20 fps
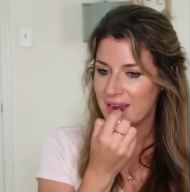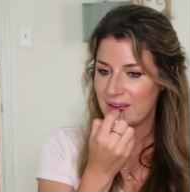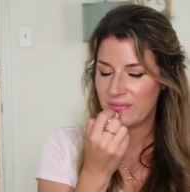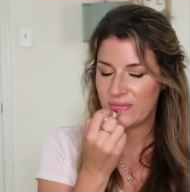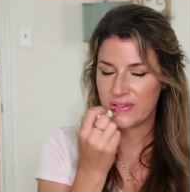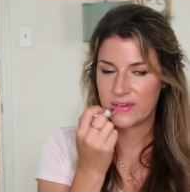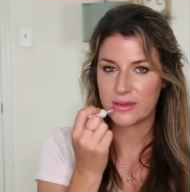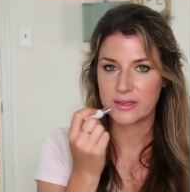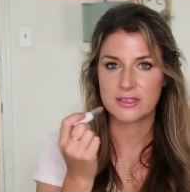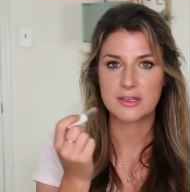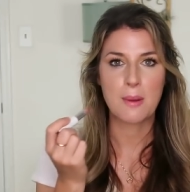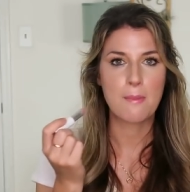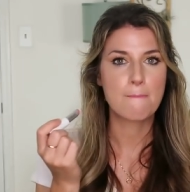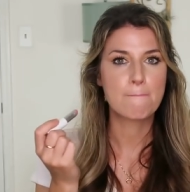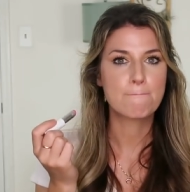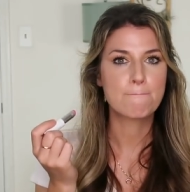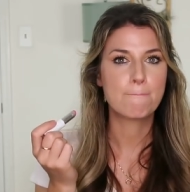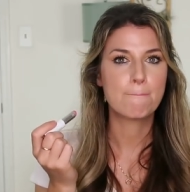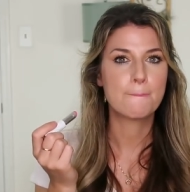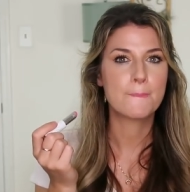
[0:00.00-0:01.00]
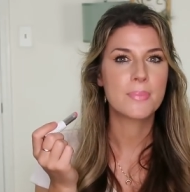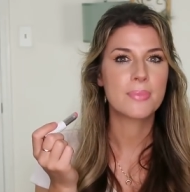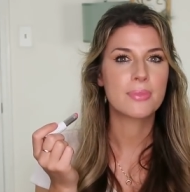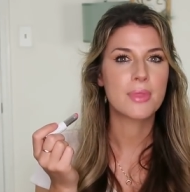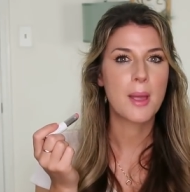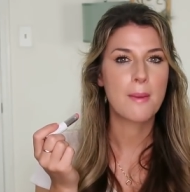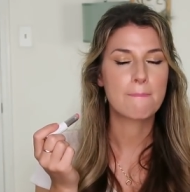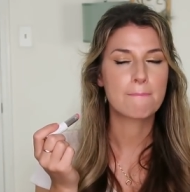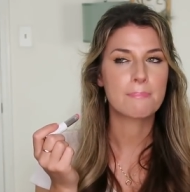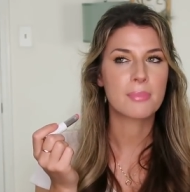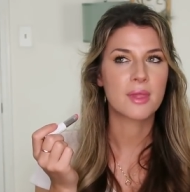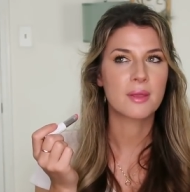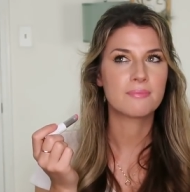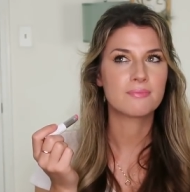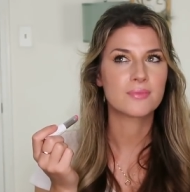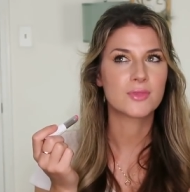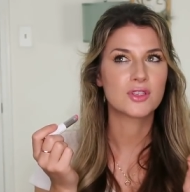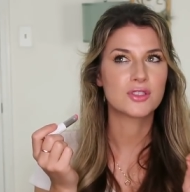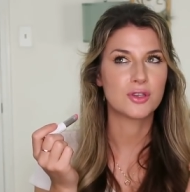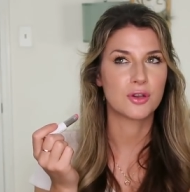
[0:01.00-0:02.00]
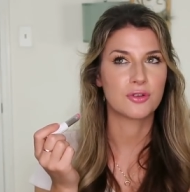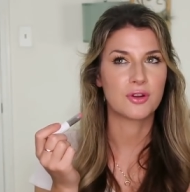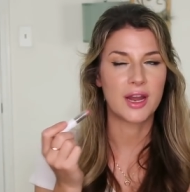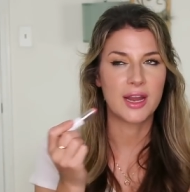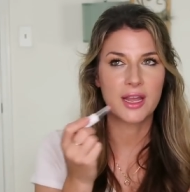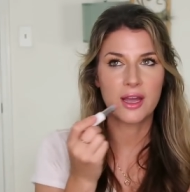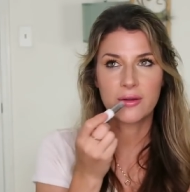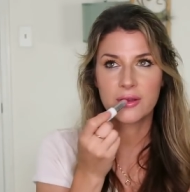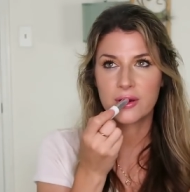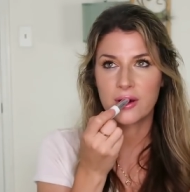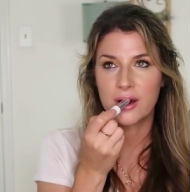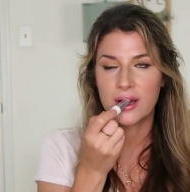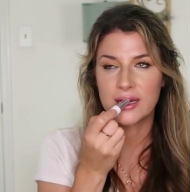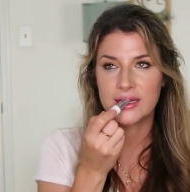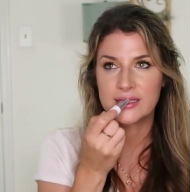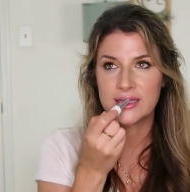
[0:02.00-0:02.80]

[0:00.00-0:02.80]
It feels so great going on.